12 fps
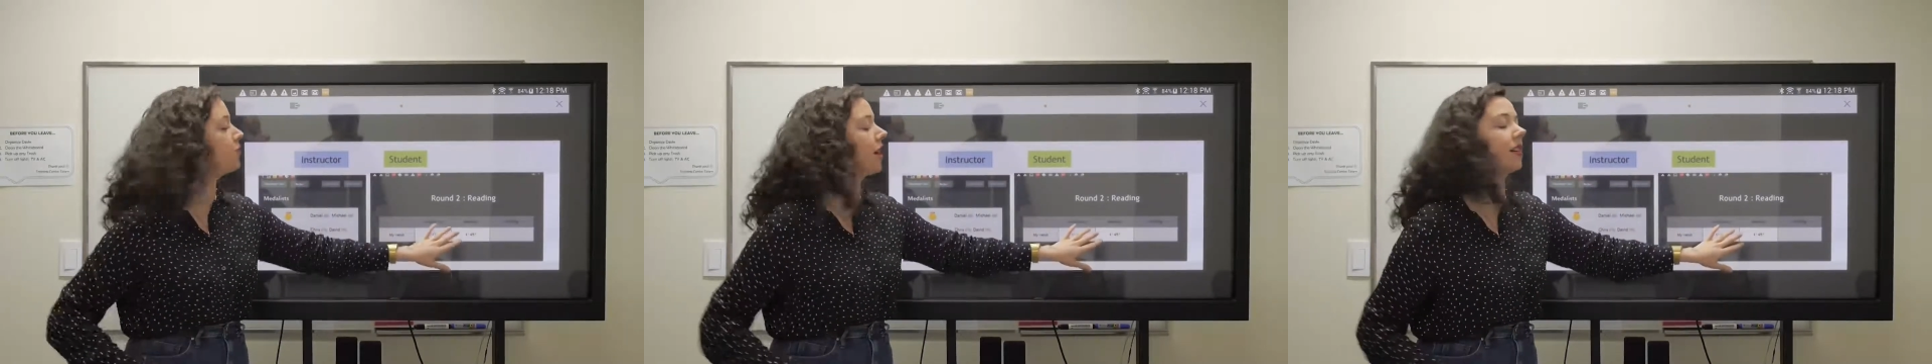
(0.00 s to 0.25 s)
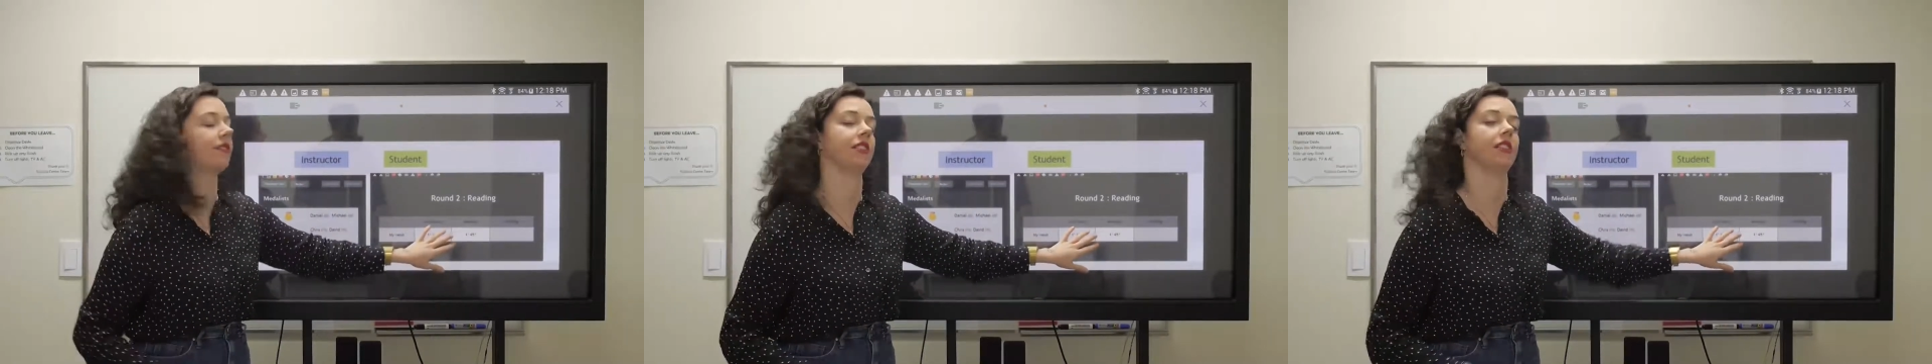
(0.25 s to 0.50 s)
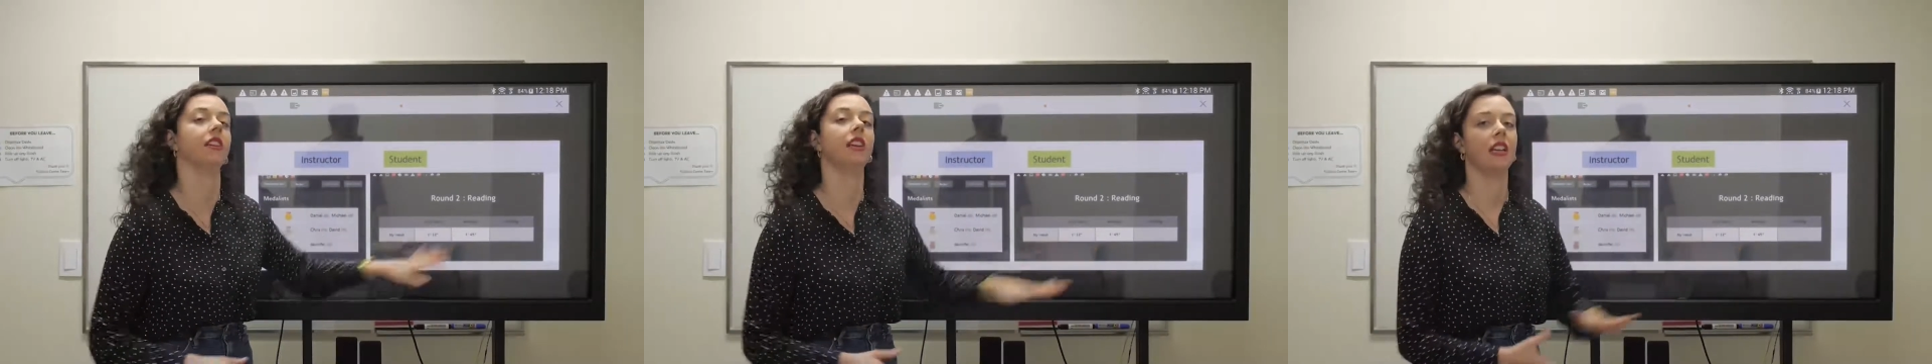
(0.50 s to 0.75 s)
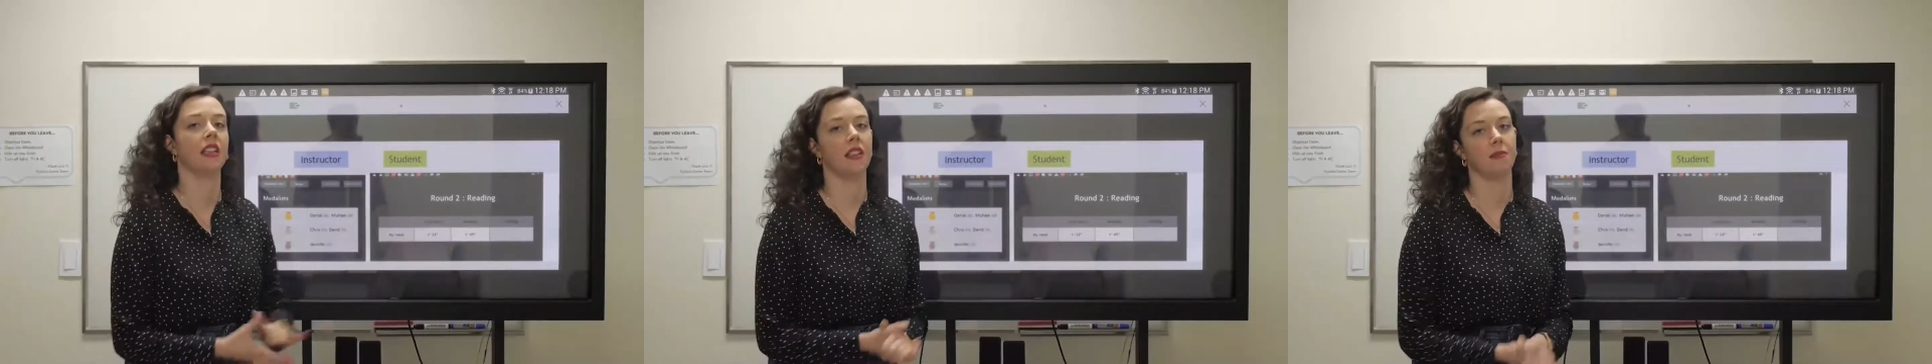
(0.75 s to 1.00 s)
track of it
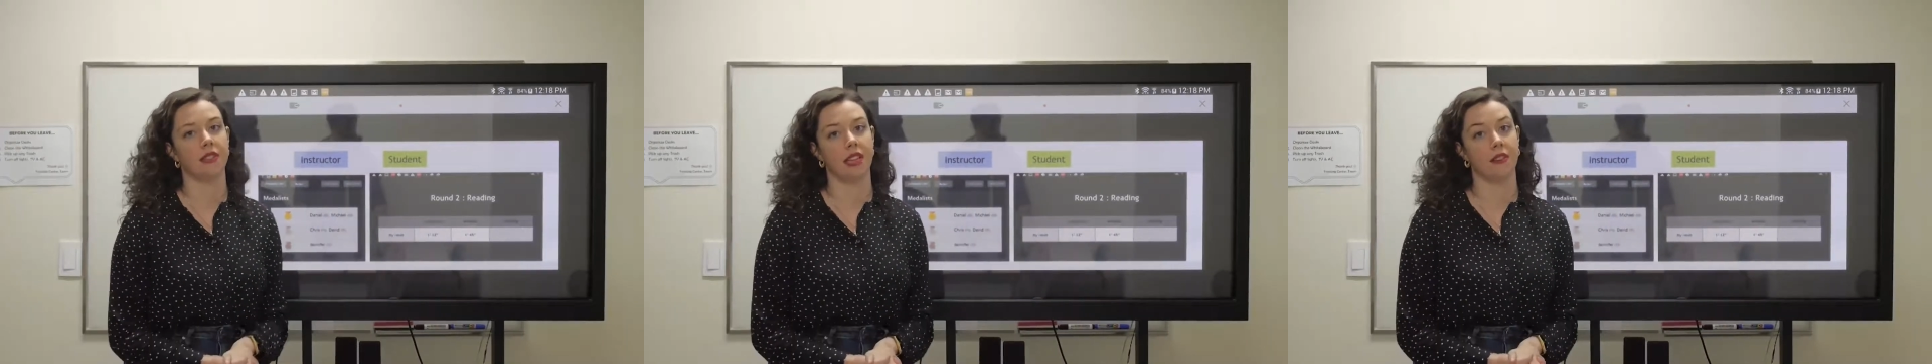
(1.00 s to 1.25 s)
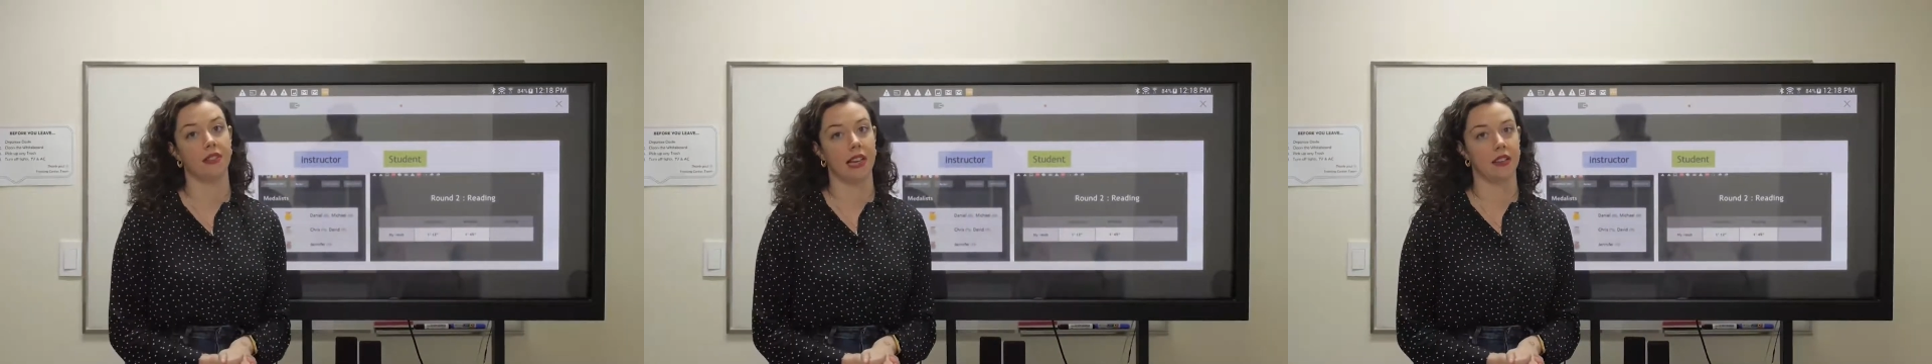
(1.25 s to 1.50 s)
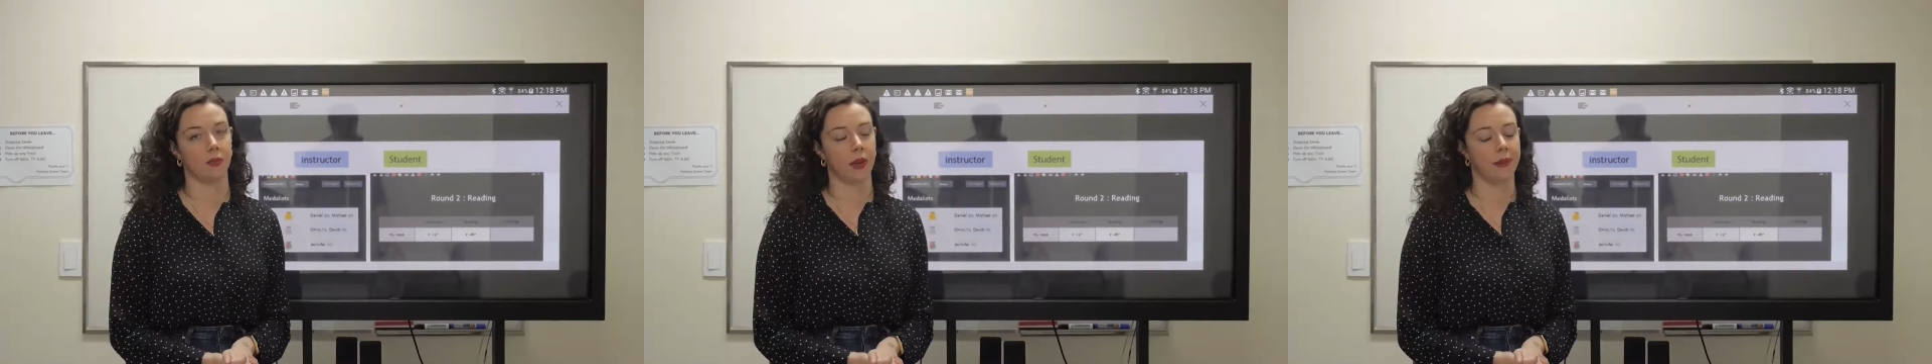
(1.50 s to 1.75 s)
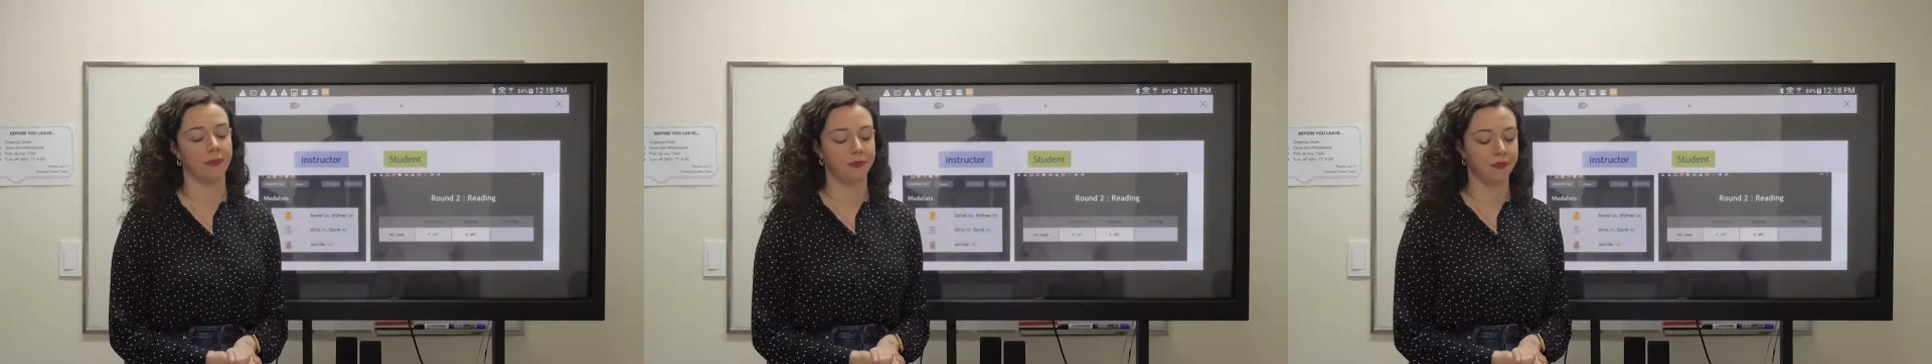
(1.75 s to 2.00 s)
themselves as
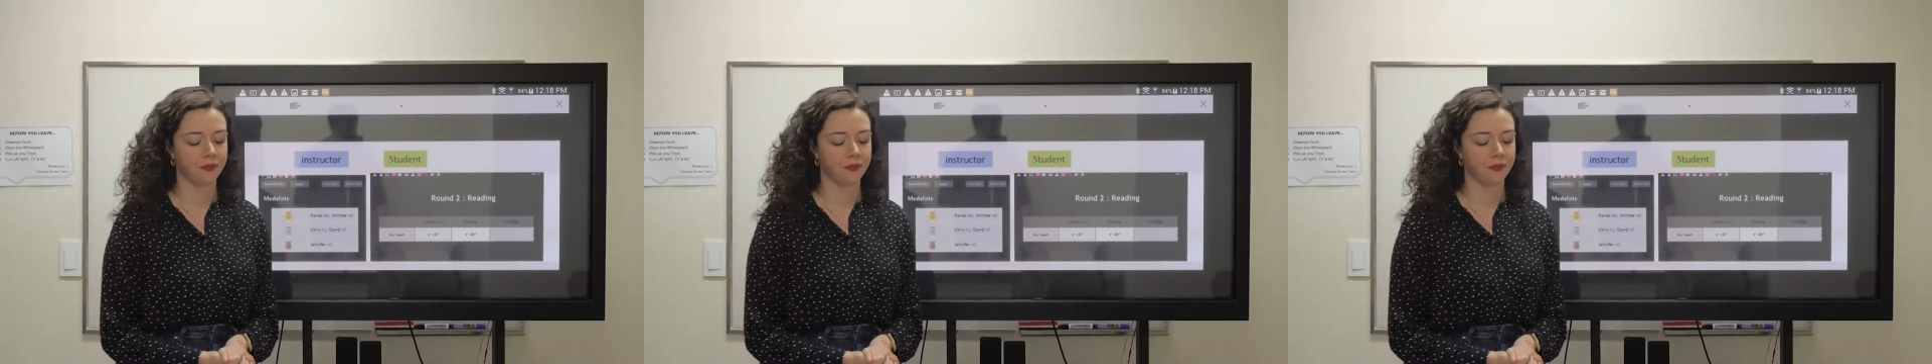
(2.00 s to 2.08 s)
well.